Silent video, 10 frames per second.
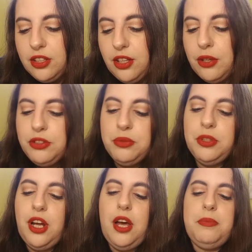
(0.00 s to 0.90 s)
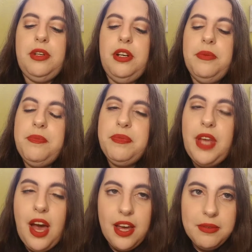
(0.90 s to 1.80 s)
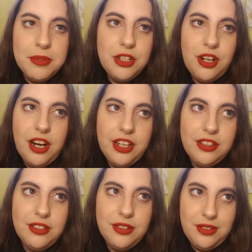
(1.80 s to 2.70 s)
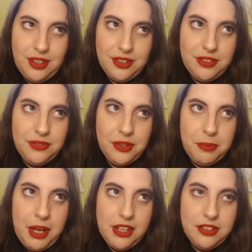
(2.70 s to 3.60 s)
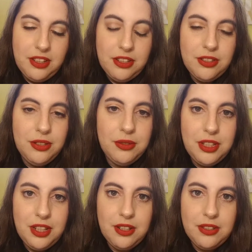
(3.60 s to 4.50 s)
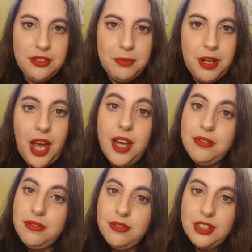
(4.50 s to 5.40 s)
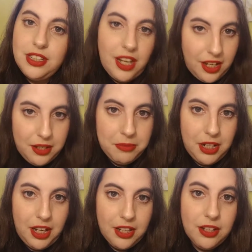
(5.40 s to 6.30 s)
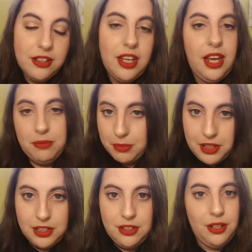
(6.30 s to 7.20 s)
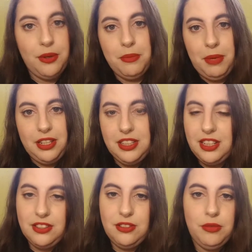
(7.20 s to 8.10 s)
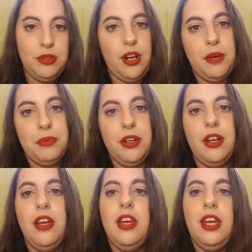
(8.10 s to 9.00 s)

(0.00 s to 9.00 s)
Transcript: Go to an opera. I've been trying to do this for the past like two years, but every time that I have money to go and buy tickets to an opera,